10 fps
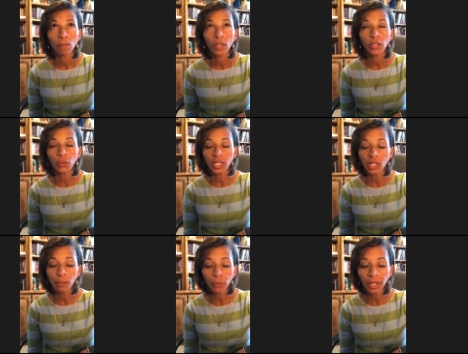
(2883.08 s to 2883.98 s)
you
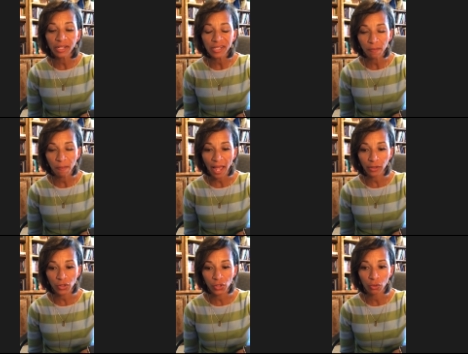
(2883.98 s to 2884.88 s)
keep bringing us back
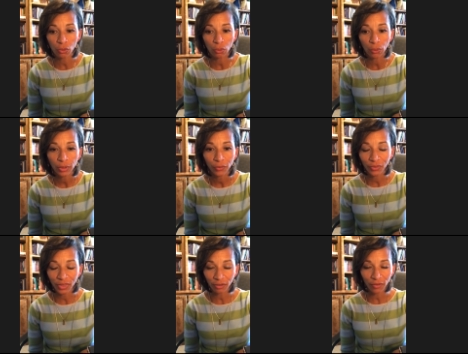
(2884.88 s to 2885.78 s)
to
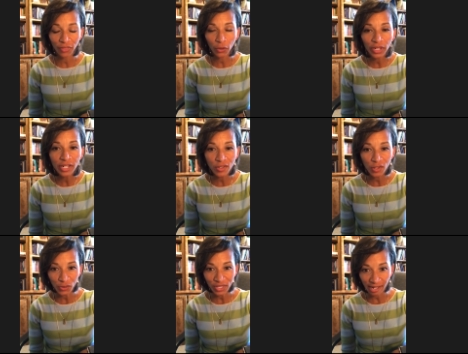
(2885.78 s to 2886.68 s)
th- there is no
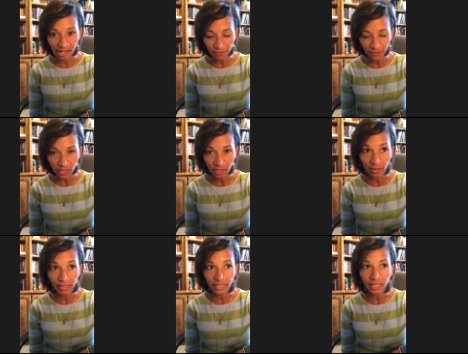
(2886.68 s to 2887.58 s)
safety
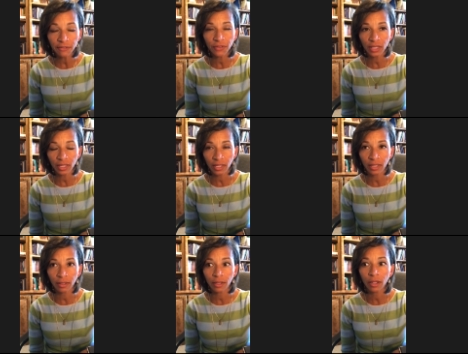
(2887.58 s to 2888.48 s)
even
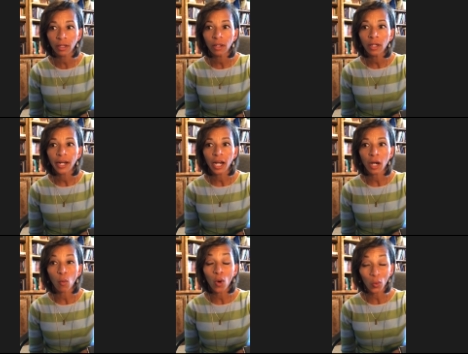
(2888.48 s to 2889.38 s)
in uh,
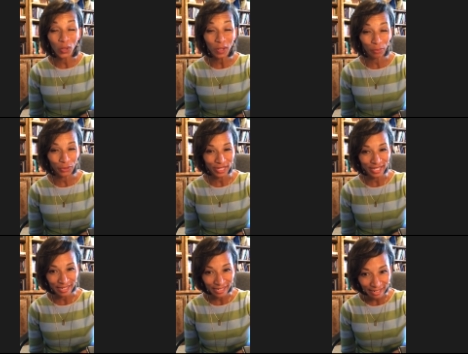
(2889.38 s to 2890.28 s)
what we
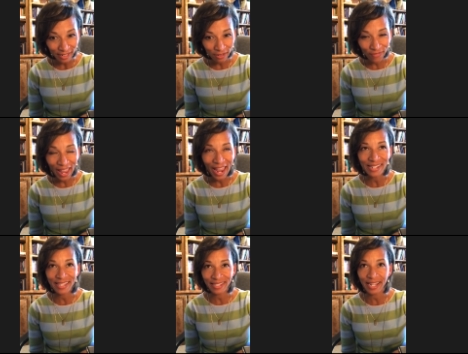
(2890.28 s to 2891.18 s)
perceive as
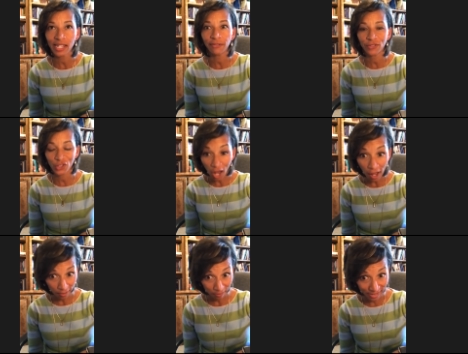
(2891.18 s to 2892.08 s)
safe
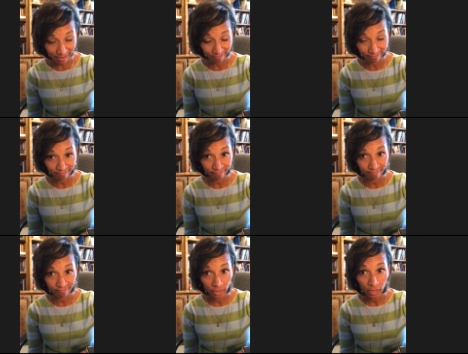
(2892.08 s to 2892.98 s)
jobs
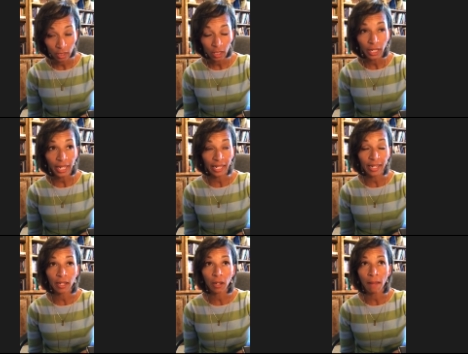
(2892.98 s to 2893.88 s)

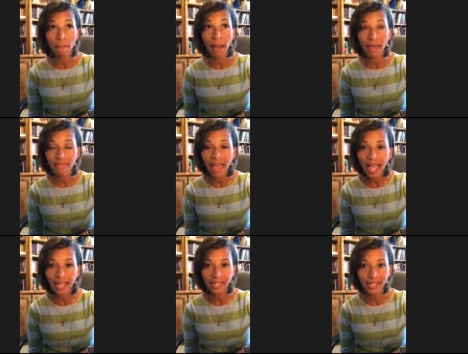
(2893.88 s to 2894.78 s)
and and by that
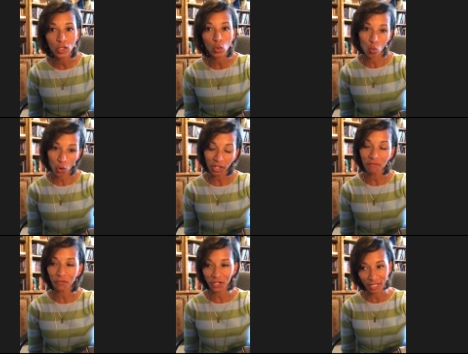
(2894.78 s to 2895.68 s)
it's working
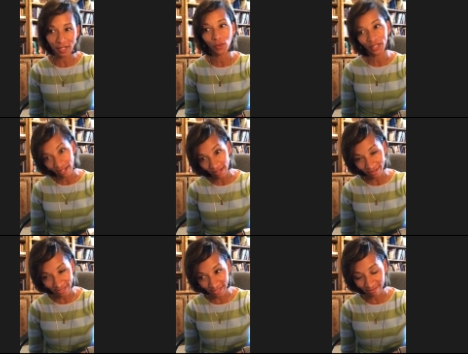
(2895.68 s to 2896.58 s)
for someone
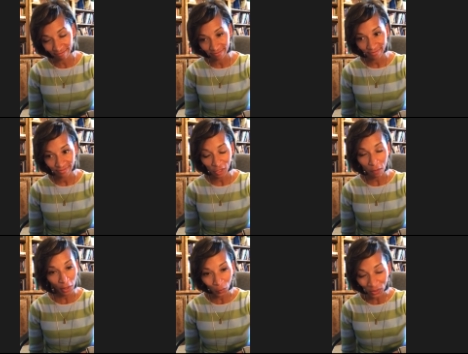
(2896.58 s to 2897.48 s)
else no
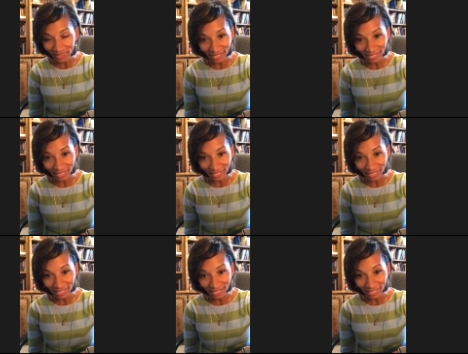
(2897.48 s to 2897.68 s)
matter what the